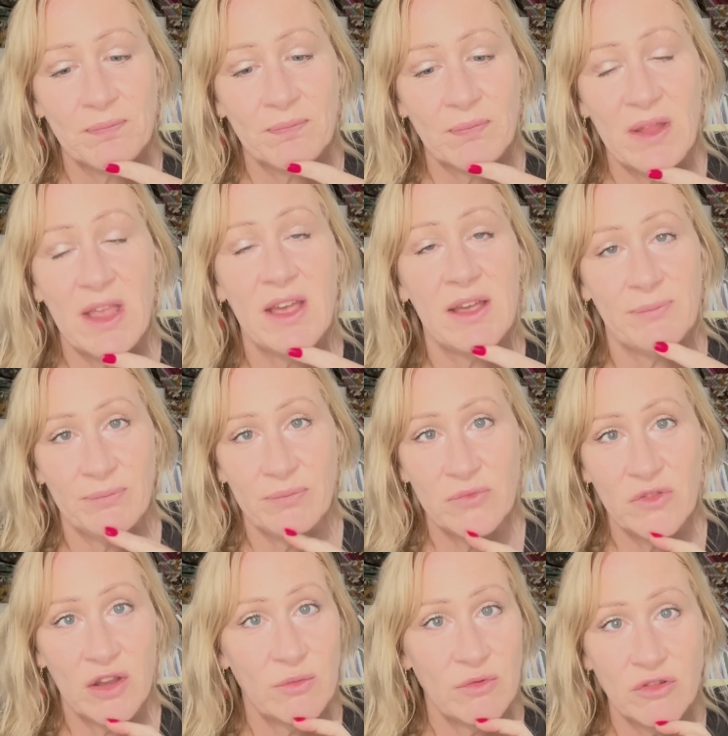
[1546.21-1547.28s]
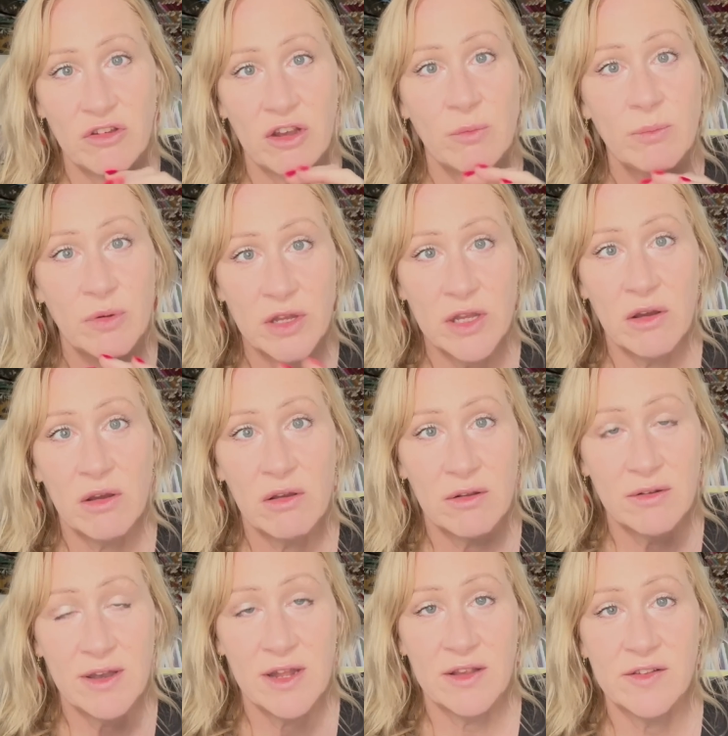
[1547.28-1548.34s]
yeah, don't put your
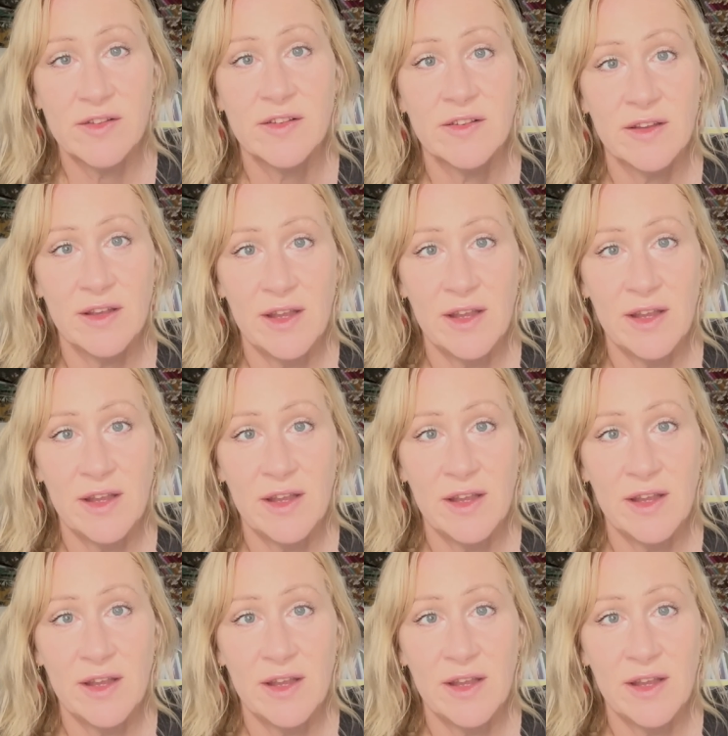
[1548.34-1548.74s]
knits